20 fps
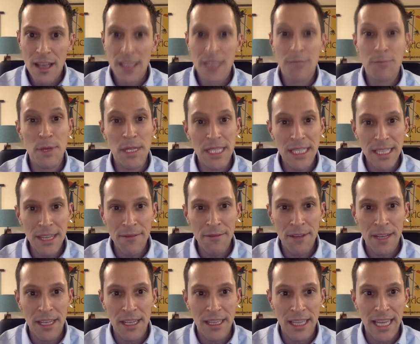
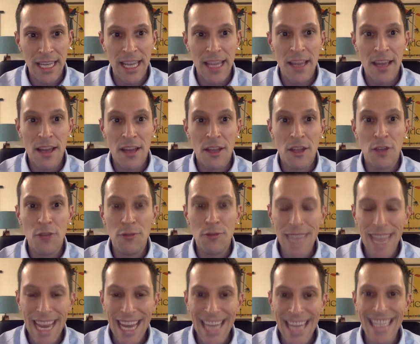specifically
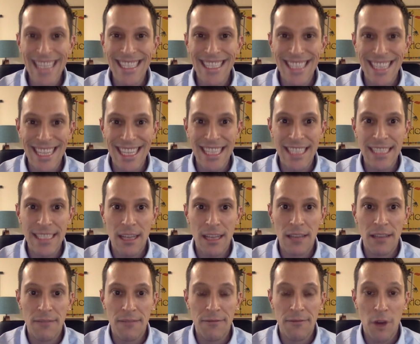cutaneous
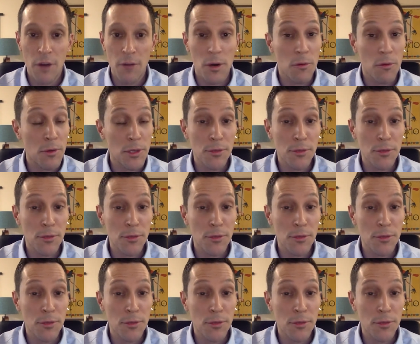T-cell lymphoma,